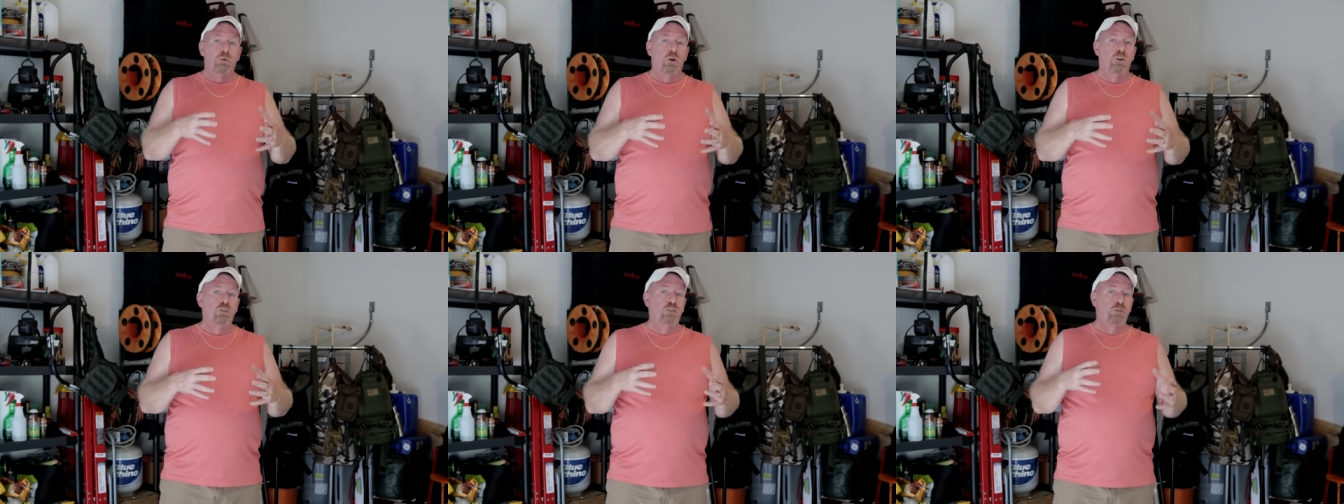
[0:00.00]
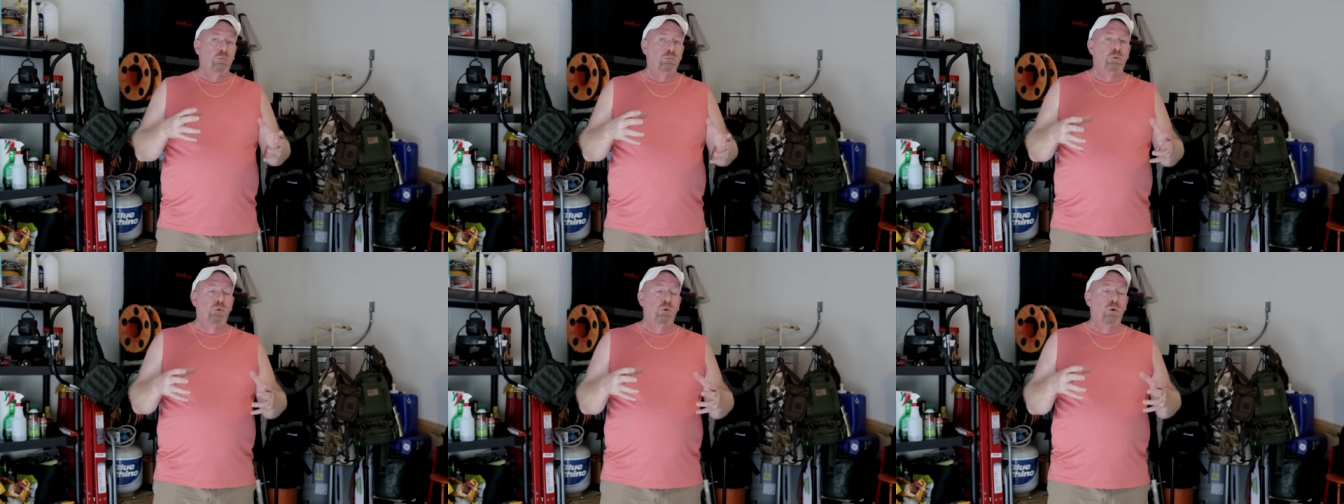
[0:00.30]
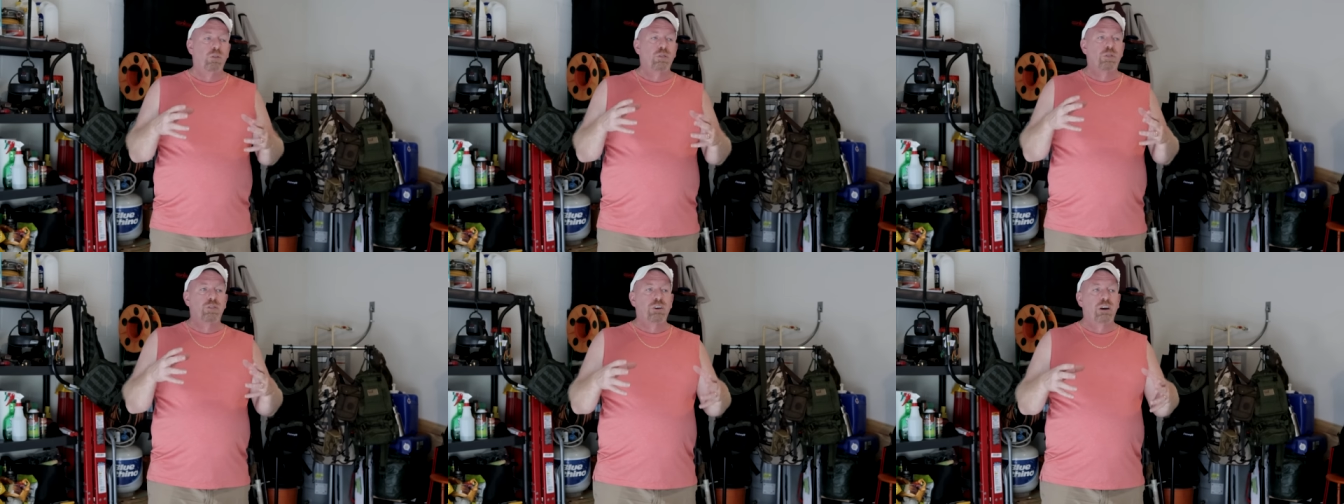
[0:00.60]
most
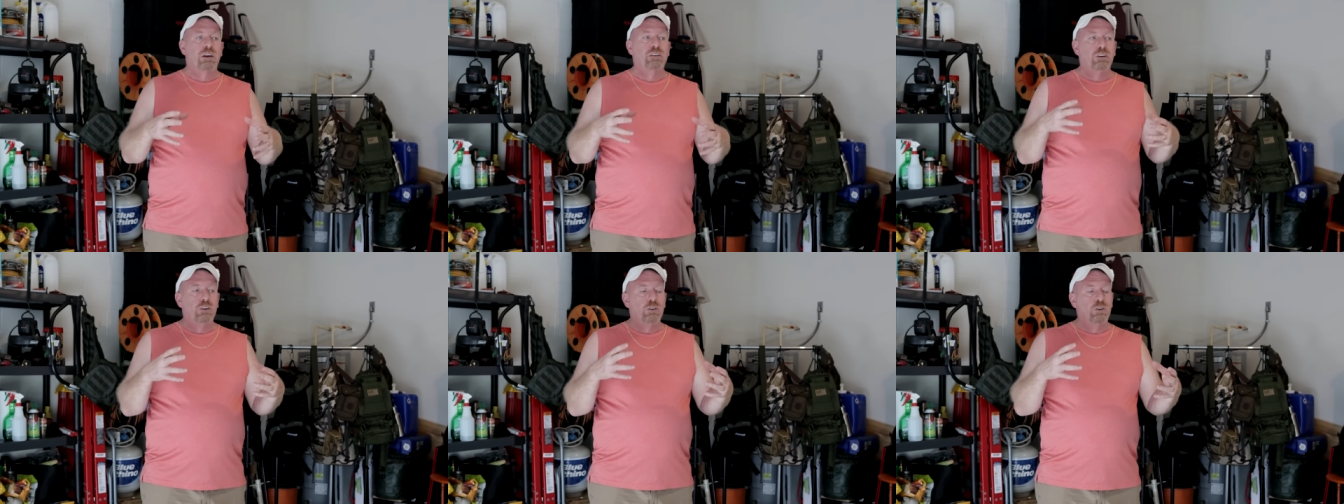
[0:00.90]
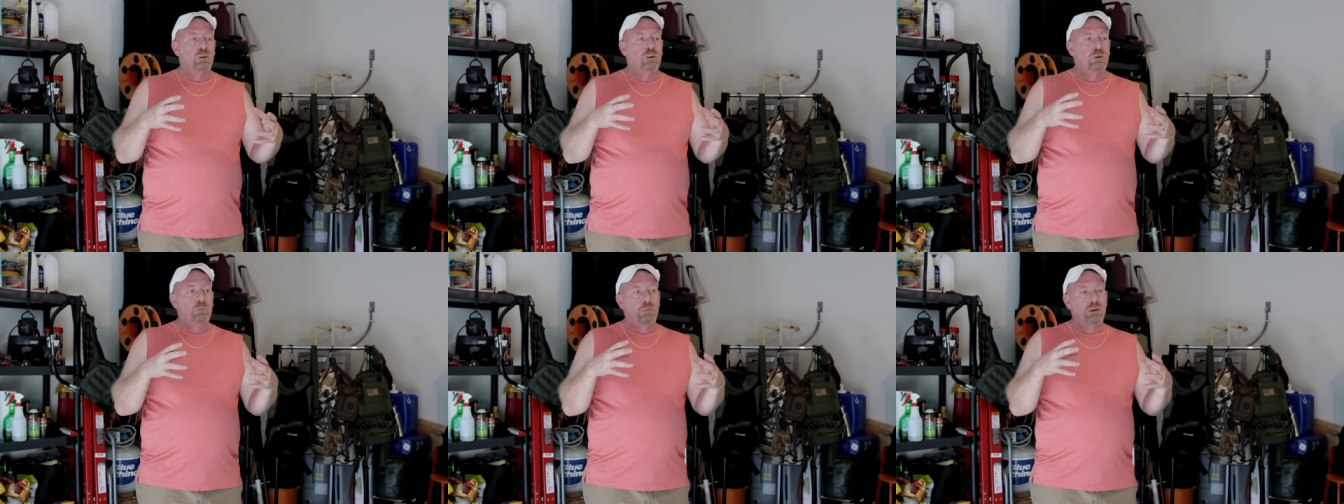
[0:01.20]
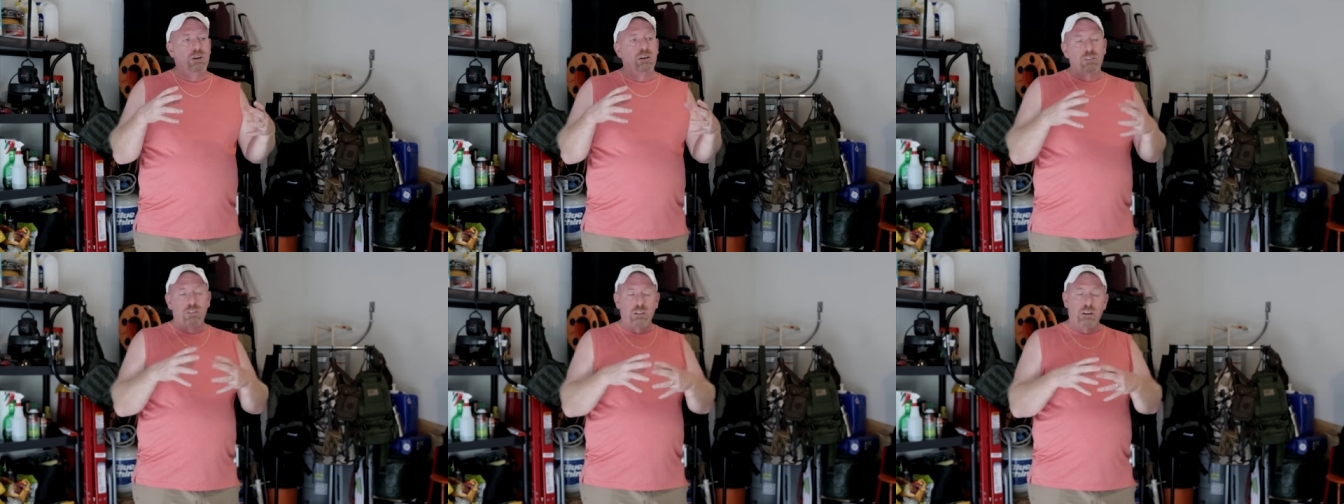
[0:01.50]
important thing that you can
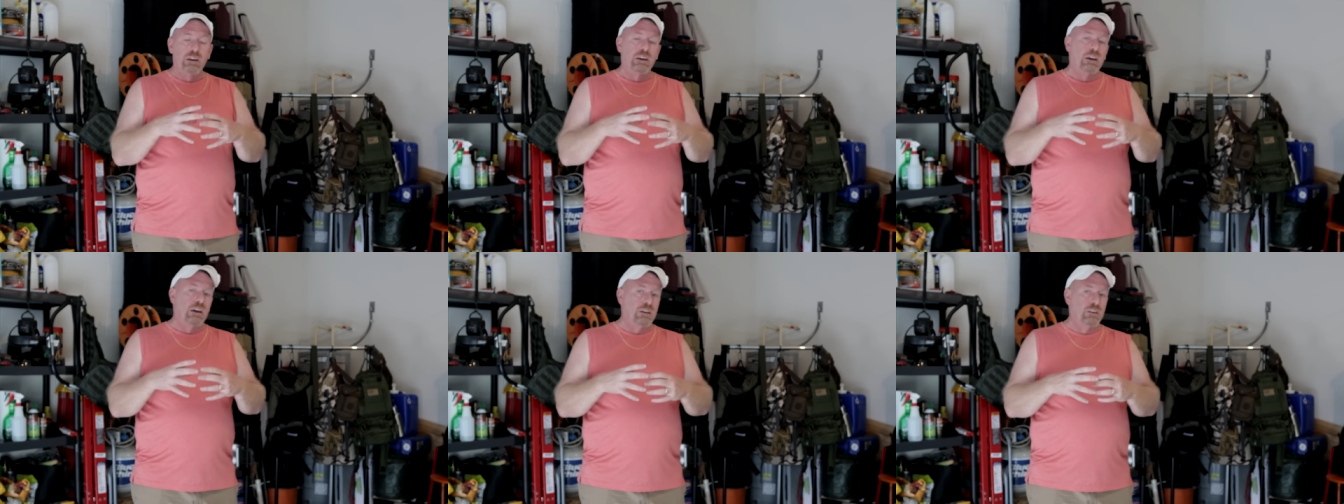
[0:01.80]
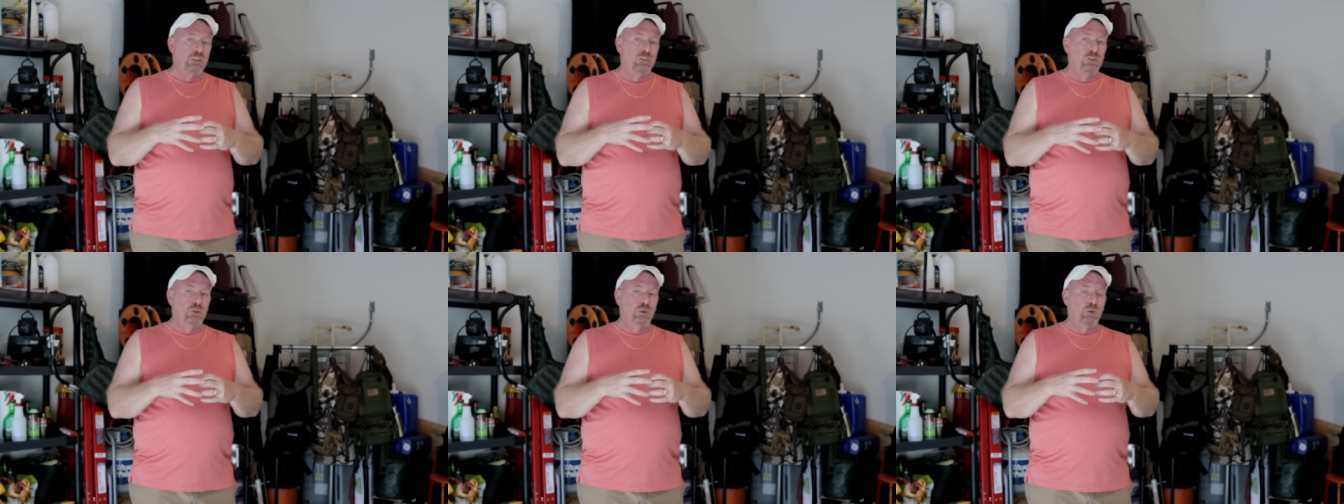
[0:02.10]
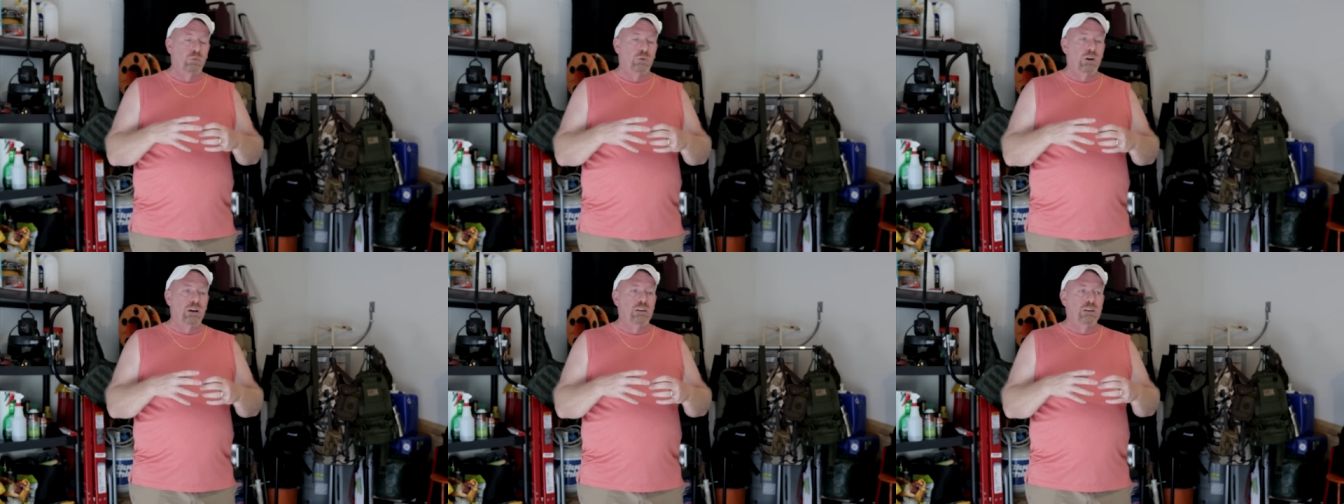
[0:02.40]
be clinging
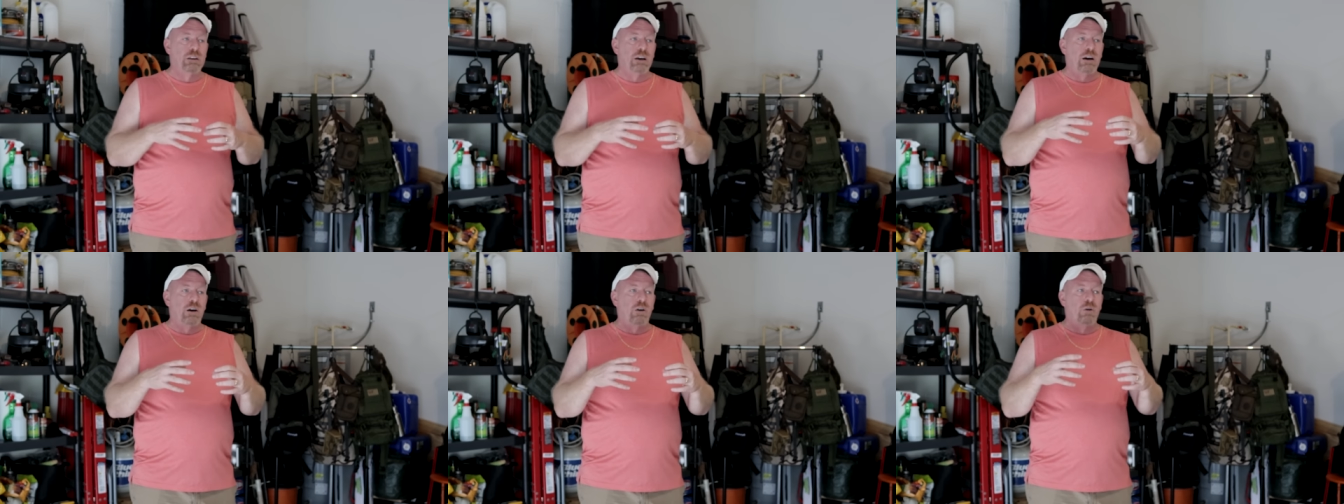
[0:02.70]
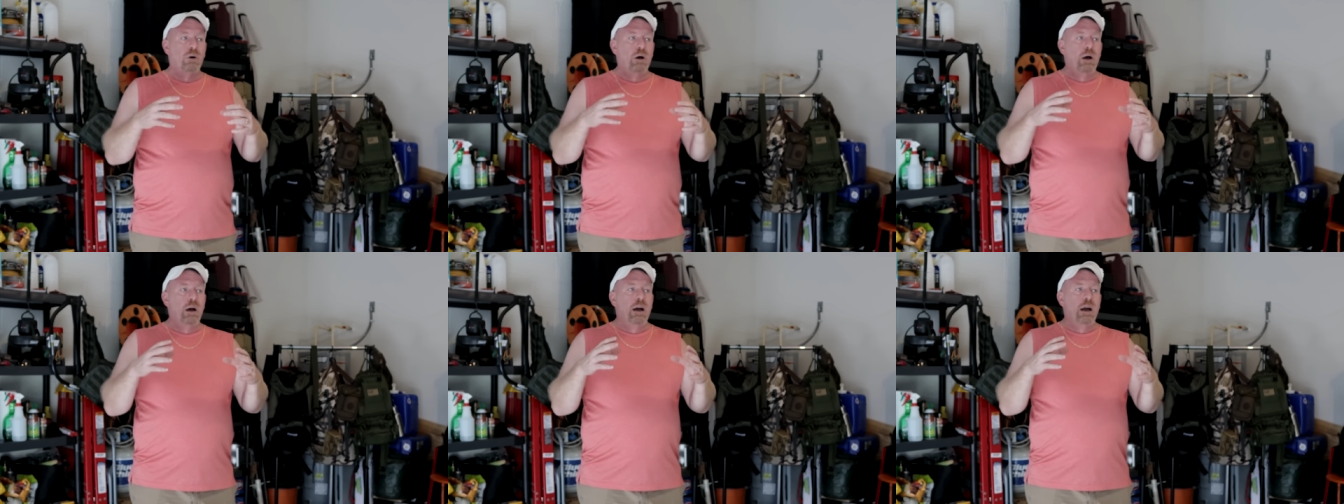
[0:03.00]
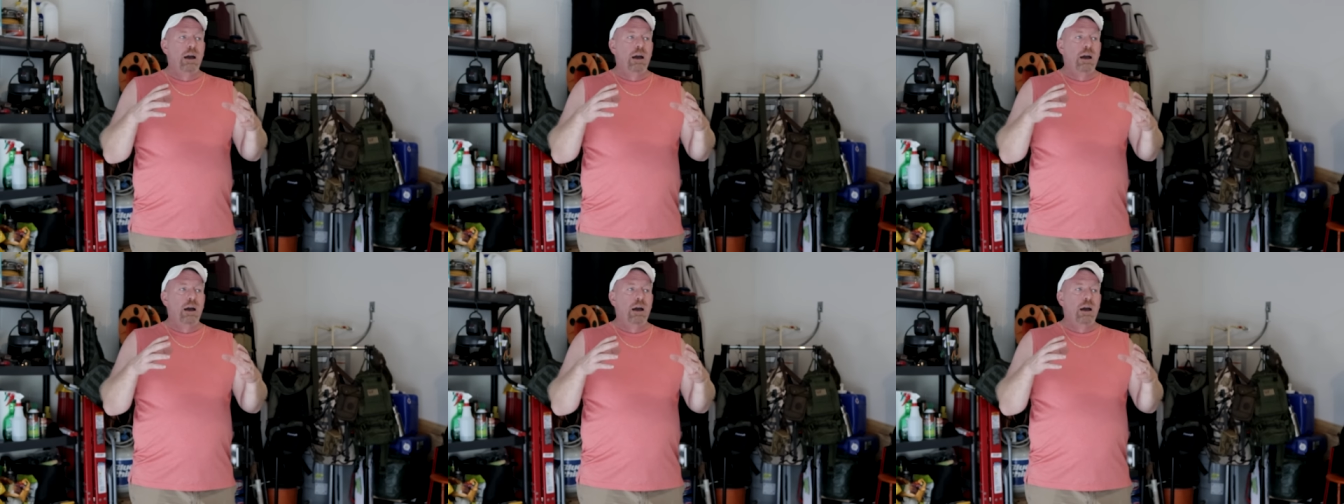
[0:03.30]
to right now,